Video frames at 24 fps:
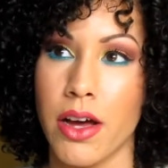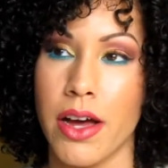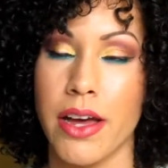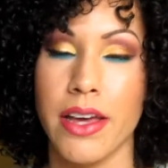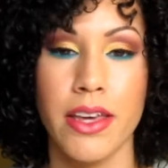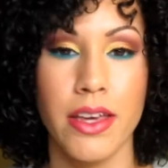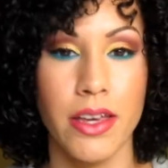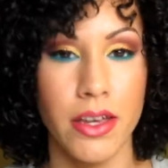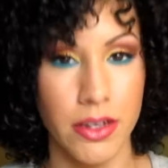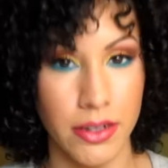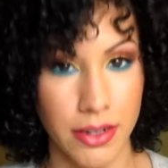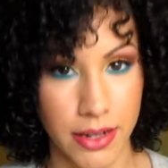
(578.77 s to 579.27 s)
I
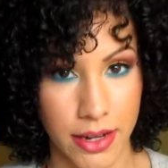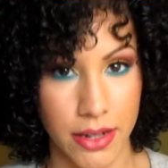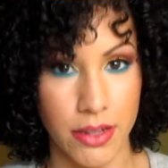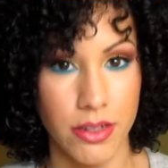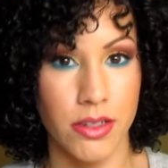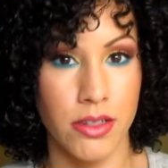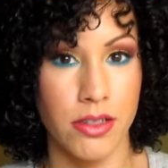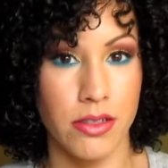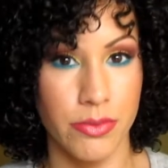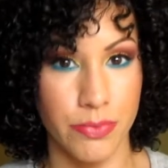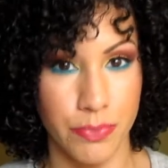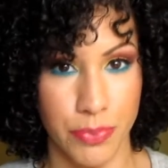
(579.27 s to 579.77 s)
cannot
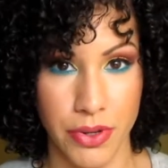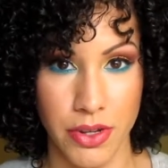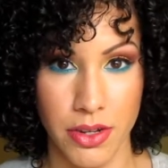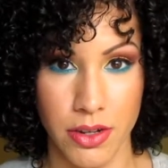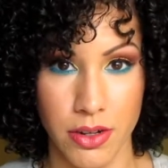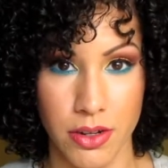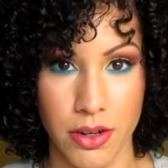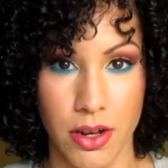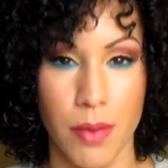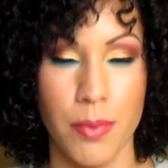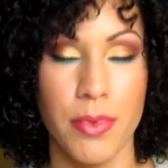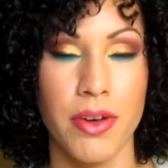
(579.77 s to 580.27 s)

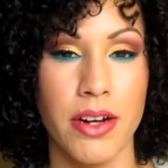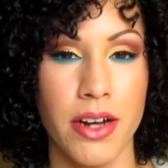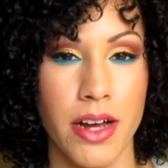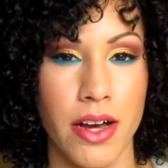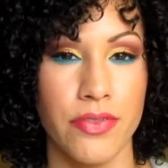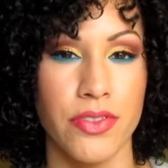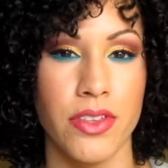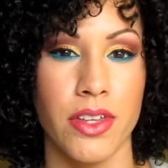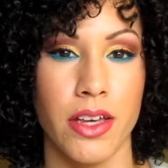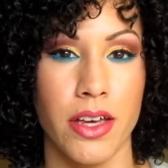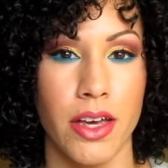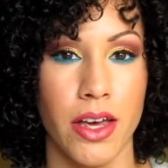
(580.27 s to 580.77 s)
speak. I'm gonna
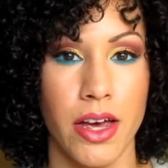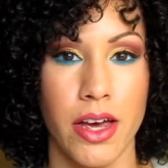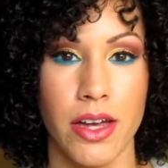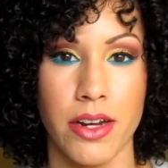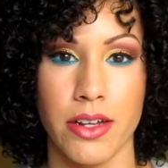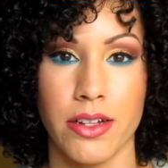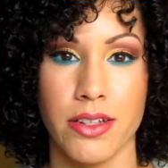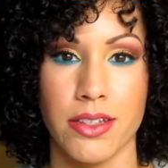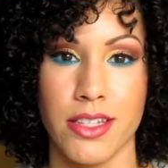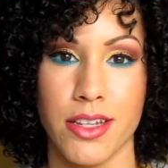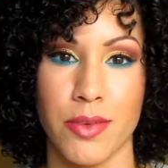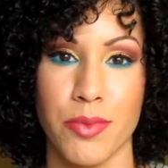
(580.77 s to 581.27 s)
have to
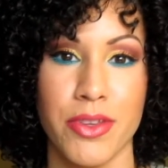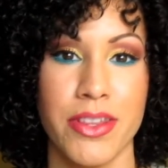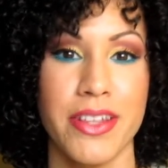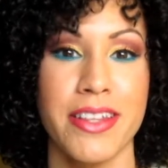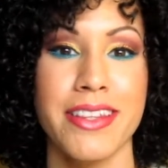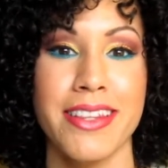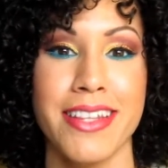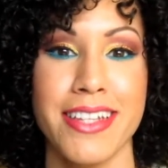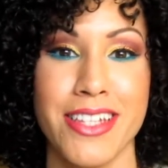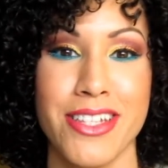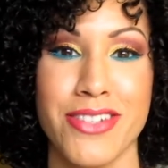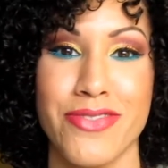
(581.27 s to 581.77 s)
edit some of
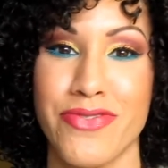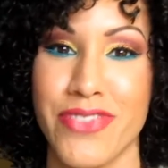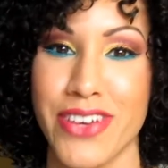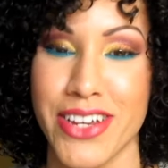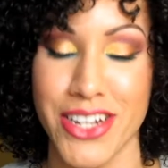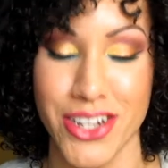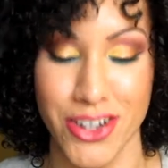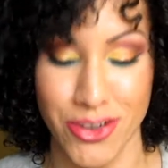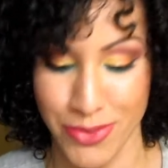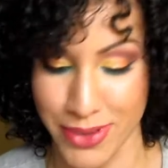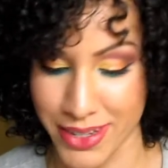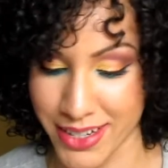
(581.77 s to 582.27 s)
this
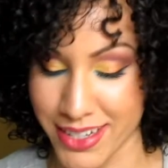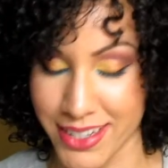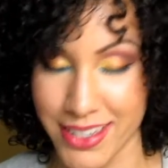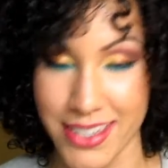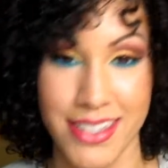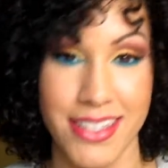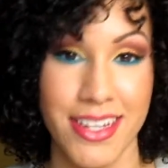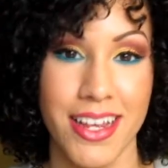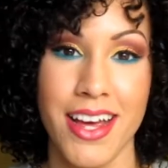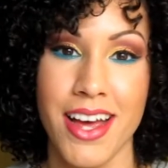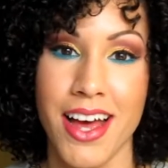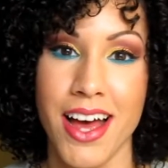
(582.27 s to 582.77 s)
video
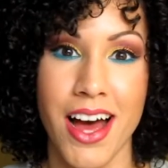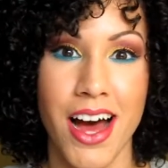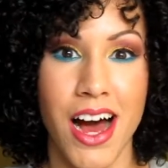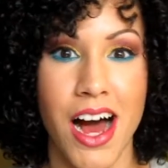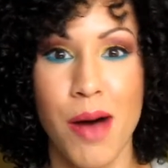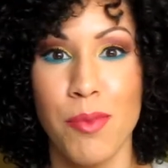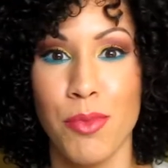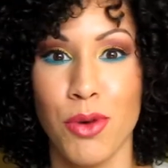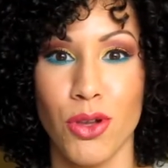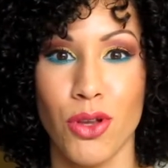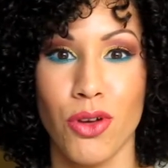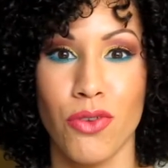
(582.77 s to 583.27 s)
because
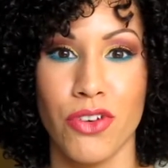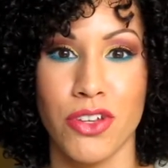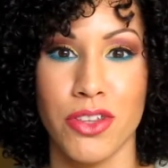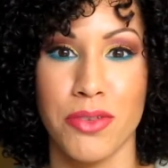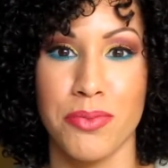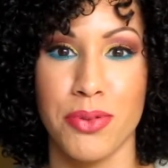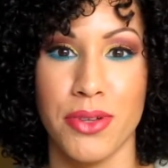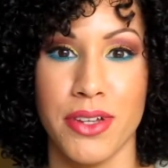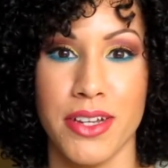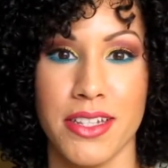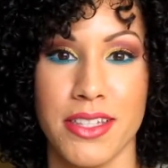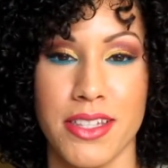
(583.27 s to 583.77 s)
I'm all over the
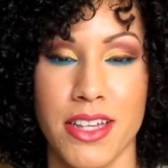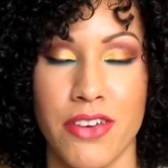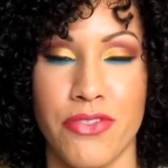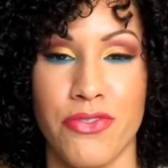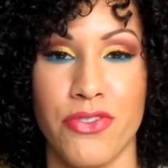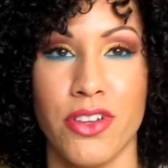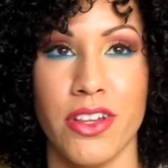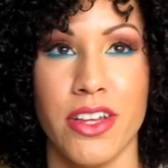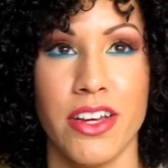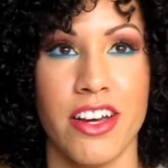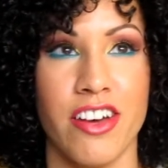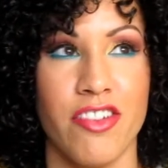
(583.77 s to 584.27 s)
place. I
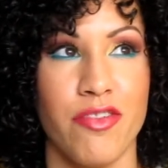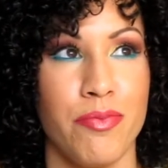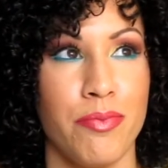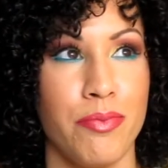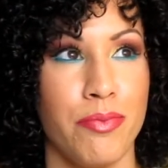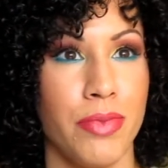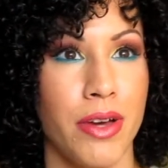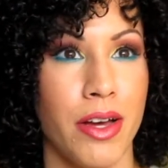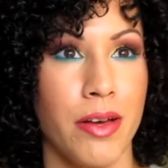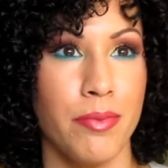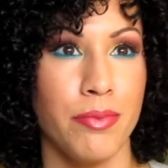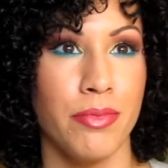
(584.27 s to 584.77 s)
feel like
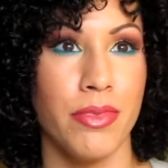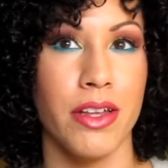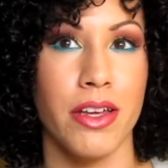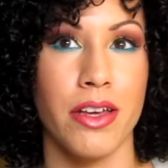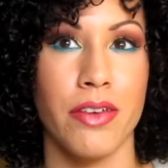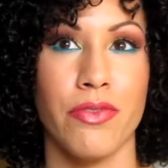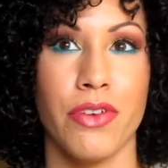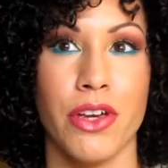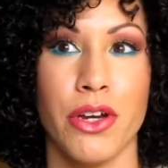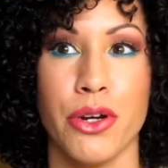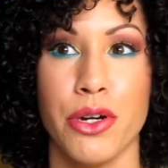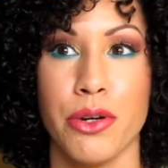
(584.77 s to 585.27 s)
I'm
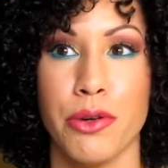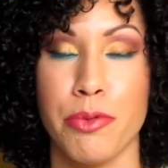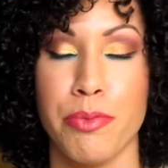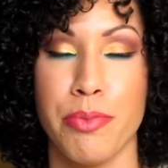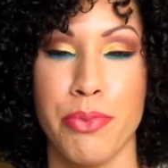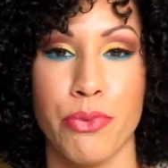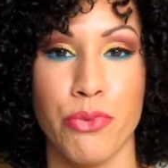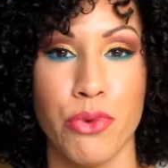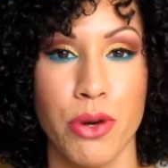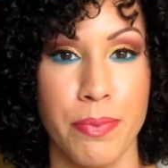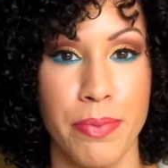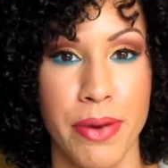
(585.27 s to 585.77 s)
like very
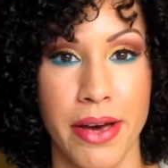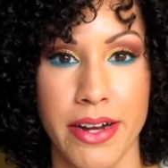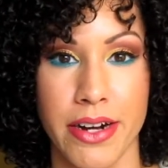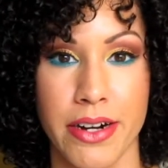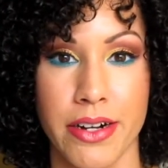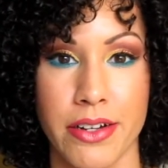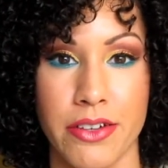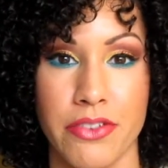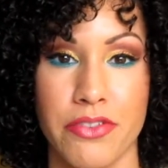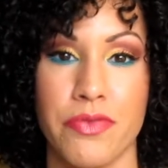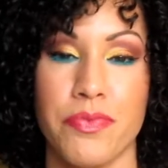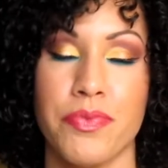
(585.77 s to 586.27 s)

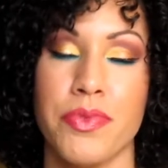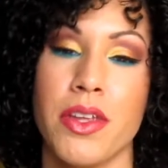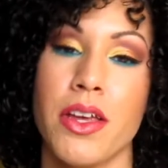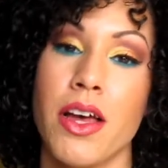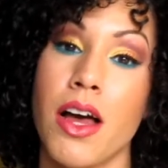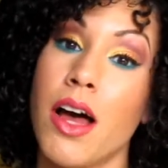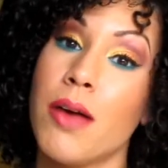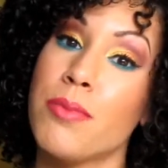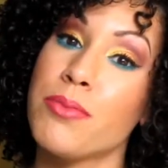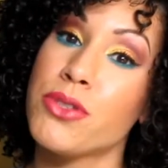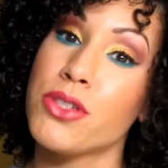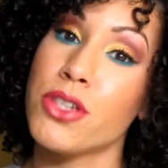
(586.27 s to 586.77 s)
repetitive.
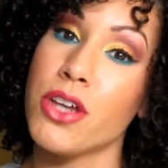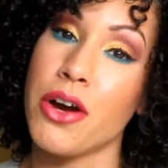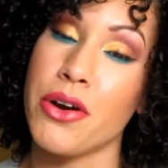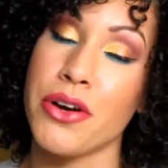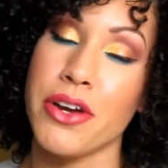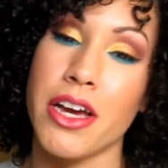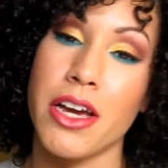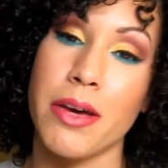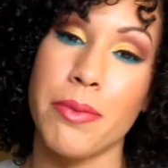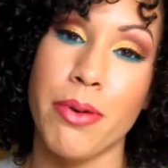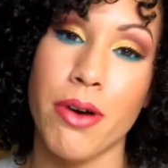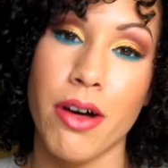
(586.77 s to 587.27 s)
I'm
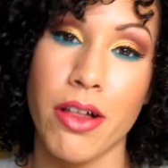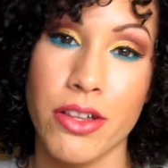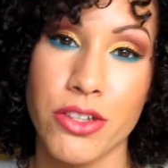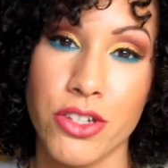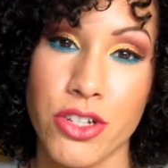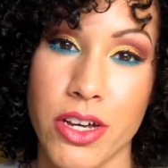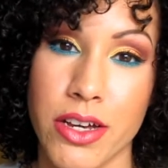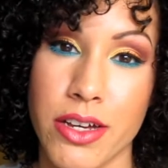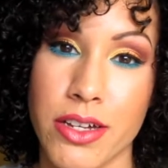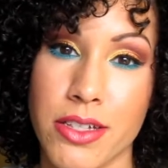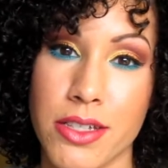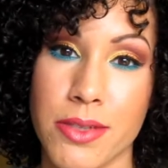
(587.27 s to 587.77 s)
sorry, I
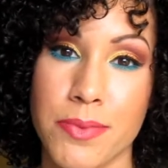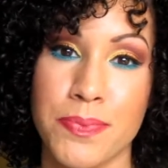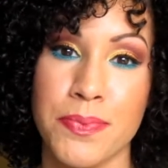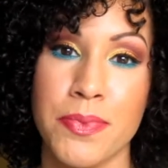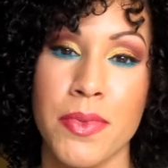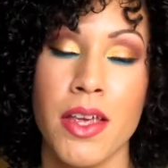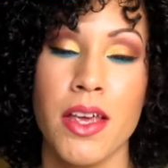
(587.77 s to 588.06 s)
apologize.